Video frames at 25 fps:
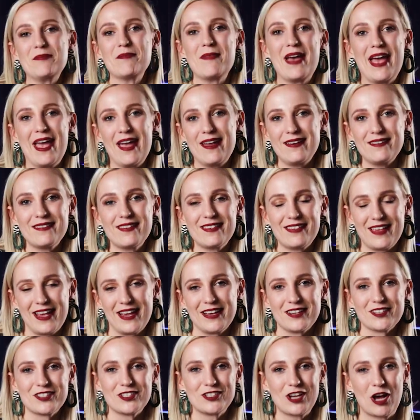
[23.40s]
main
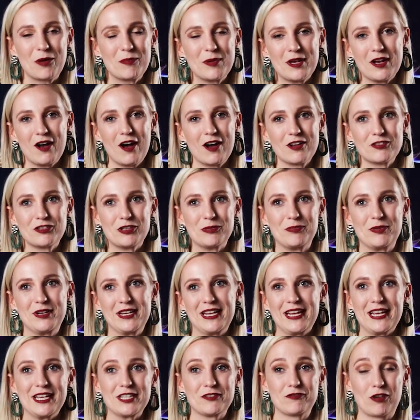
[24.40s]
things stopping
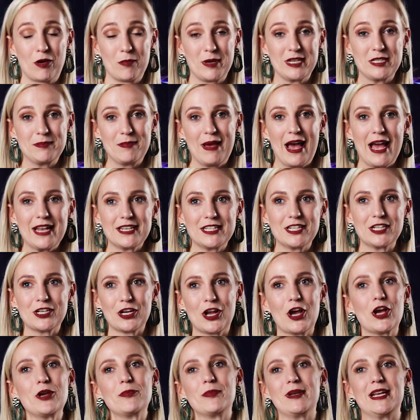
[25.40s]
entrepreneurs from expanding
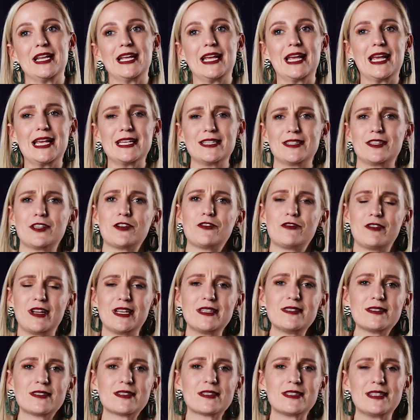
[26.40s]
globally is the
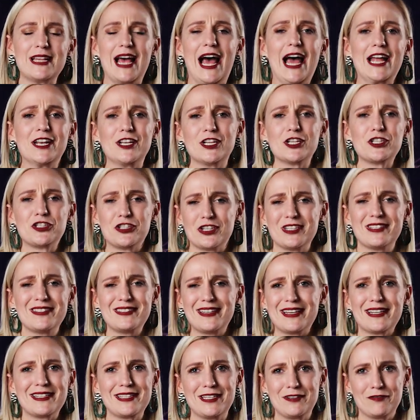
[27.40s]
risks and
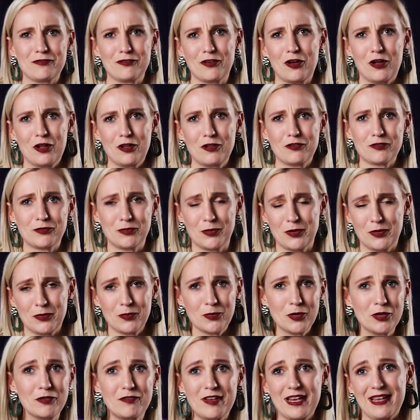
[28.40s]
logistics involved with
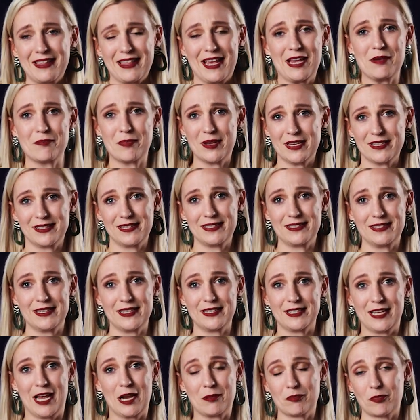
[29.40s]
moving their
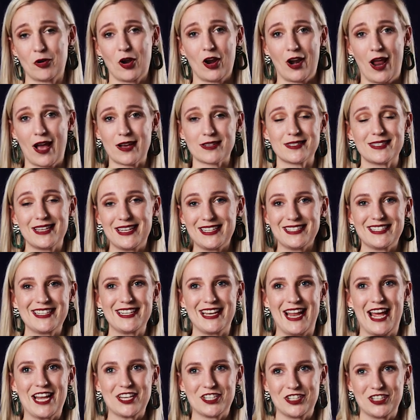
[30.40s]
businesses and products
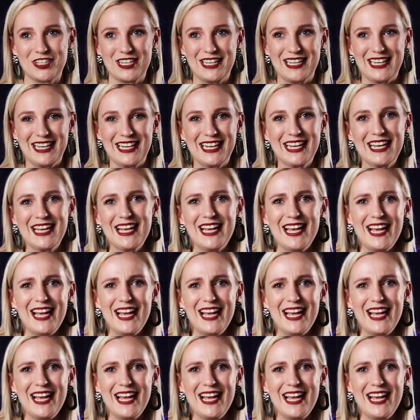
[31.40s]
internationally.